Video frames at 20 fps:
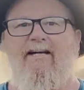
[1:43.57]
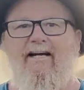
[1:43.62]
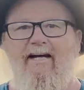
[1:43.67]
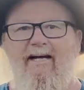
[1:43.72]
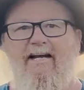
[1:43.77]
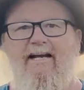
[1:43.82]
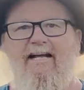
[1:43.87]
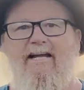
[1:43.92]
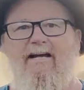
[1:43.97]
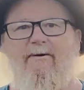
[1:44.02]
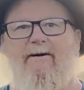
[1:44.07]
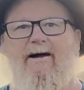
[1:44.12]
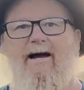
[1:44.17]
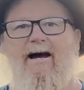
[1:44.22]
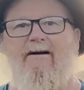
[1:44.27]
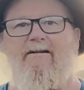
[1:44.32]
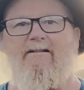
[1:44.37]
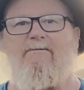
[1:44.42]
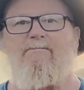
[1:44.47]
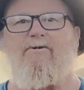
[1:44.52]
And here we
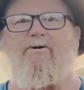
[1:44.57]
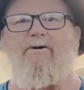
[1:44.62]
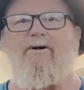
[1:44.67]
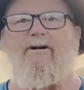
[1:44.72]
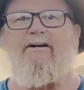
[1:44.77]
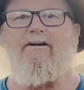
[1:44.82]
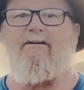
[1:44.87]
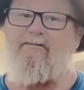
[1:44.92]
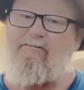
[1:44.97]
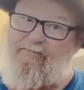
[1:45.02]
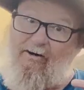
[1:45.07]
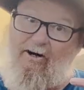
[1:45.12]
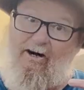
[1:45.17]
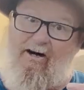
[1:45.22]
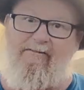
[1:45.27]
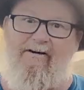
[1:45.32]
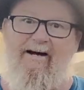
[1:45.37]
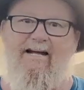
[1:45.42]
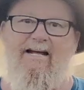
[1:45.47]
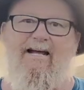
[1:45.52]
are in the morning at
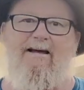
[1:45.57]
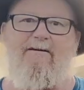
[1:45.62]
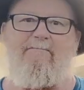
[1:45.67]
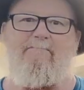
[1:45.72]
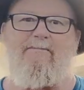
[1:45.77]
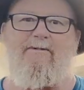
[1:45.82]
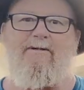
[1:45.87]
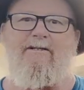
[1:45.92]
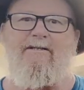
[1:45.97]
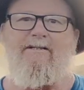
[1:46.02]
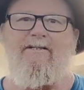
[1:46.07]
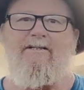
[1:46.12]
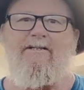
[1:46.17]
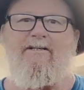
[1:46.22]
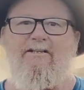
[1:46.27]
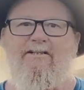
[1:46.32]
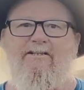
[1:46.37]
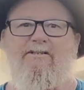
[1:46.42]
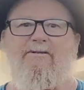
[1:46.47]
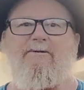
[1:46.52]
5 a.m.
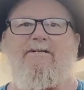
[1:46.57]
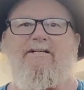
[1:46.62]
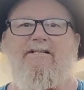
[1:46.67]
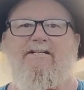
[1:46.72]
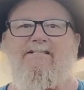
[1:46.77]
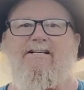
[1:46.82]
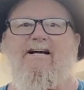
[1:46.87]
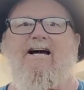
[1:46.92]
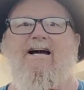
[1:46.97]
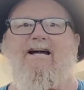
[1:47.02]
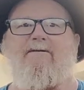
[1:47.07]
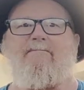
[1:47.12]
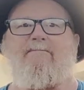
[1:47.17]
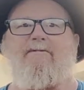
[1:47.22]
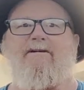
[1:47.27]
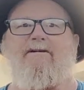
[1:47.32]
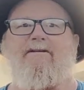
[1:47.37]
doing the same.